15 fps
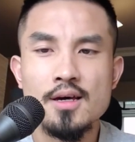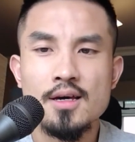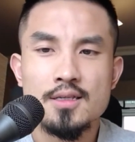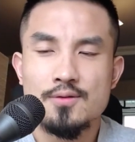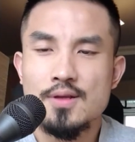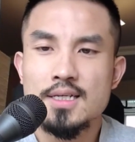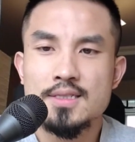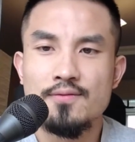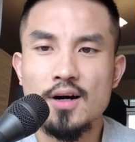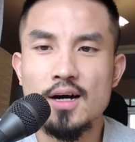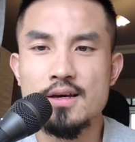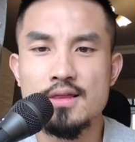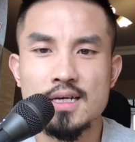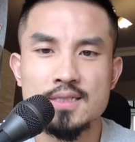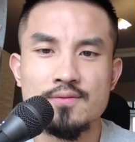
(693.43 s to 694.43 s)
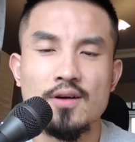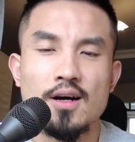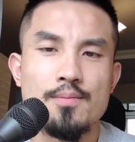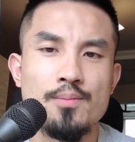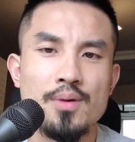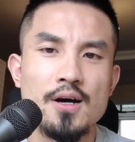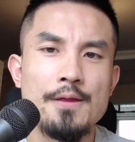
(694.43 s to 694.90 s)
So that's fine,
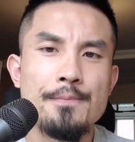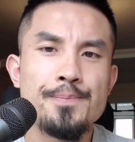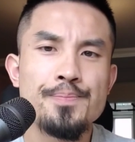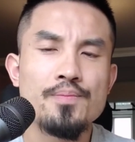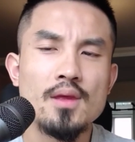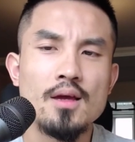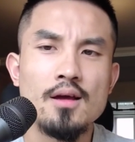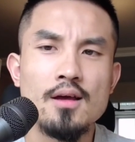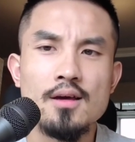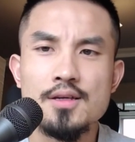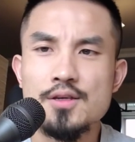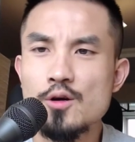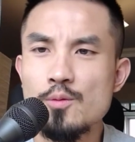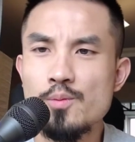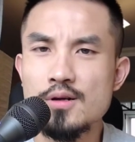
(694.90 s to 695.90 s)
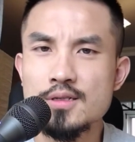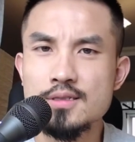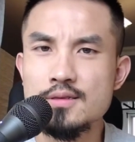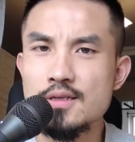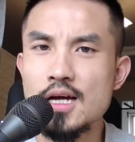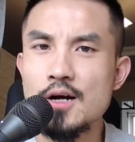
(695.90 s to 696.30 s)
But personally,